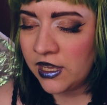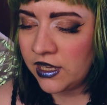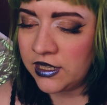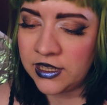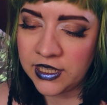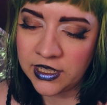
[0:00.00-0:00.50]

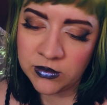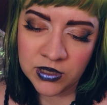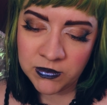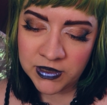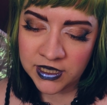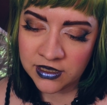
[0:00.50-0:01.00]
And I think it
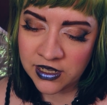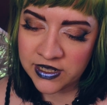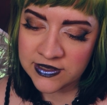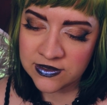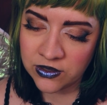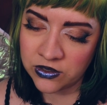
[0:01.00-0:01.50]
might be a
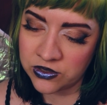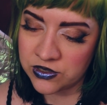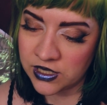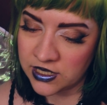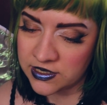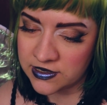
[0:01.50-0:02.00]
nice
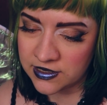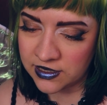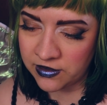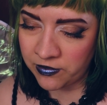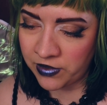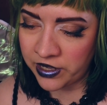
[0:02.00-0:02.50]
contrast to
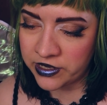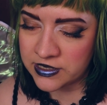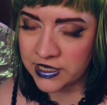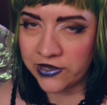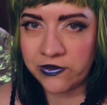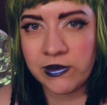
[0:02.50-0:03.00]
the
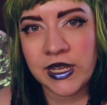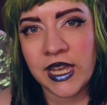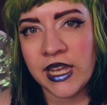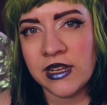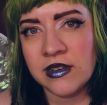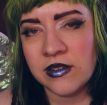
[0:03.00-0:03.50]
mask if we
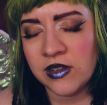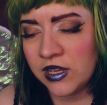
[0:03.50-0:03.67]
had